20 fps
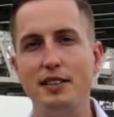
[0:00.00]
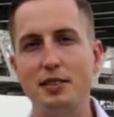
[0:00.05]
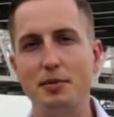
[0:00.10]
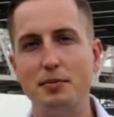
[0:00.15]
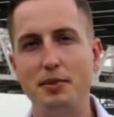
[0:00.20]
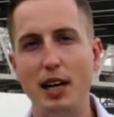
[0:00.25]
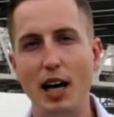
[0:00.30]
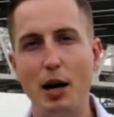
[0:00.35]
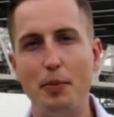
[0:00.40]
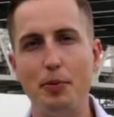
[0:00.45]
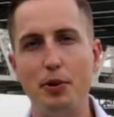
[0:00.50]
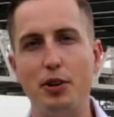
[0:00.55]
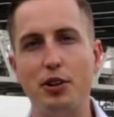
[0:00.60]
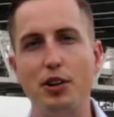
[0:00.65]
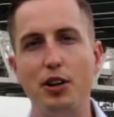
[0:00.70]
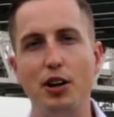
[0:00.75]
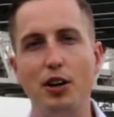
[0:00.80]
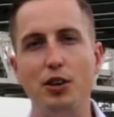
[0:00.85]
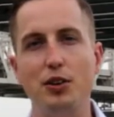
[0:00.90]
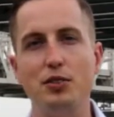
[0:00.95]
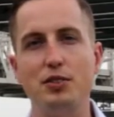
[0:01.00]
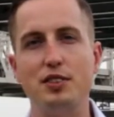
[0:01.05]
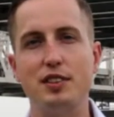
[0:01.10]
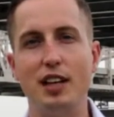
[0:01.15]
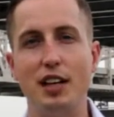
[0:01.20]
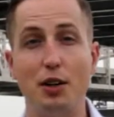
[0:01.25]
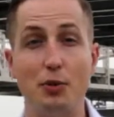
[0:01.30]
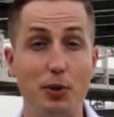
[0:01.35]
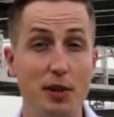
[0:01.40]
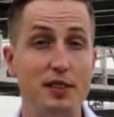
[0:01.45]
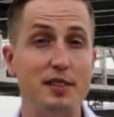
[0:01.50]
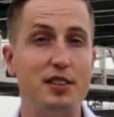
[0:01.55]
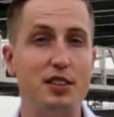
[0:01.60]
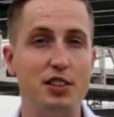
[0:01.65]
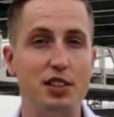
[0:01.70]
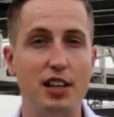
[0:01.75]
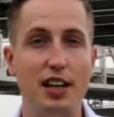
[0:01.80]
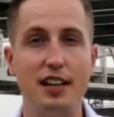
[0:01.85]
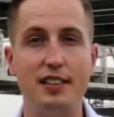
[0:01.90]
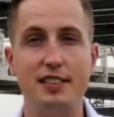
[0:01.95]
some dapper clothes like we
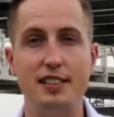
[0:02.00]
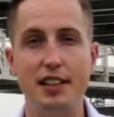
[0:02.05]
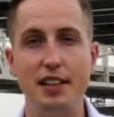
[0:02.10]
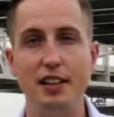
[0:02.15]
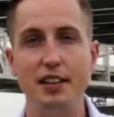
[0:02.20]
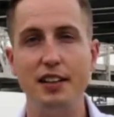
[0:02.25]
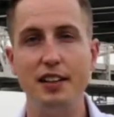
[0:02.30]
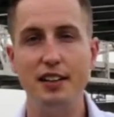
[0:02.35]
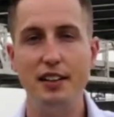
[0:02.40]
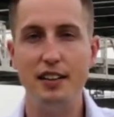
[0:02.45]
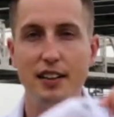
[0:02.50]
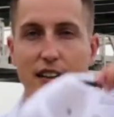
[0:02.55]
suggest here